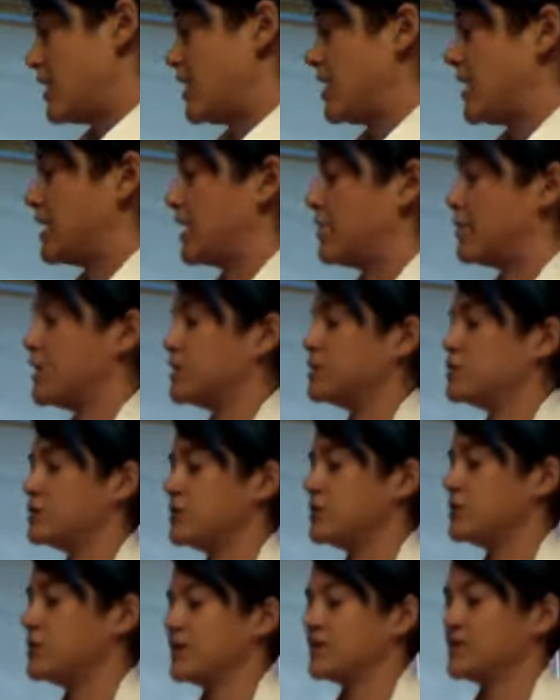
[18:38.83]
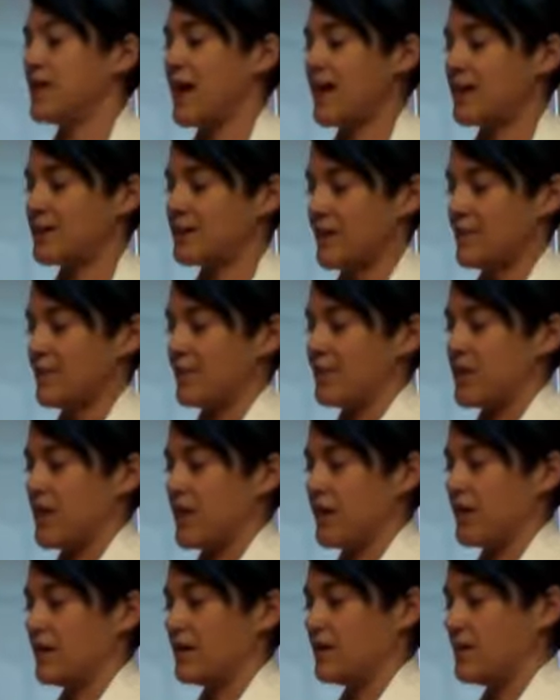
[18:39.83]
And I'm going to do the exact same
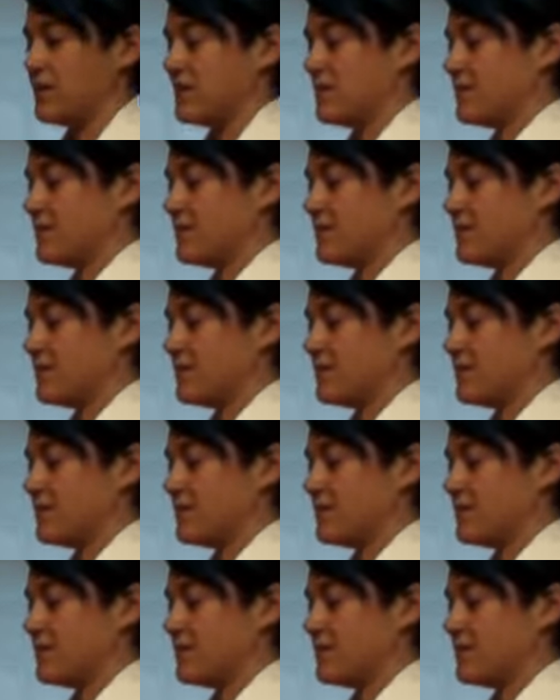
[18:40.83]
thing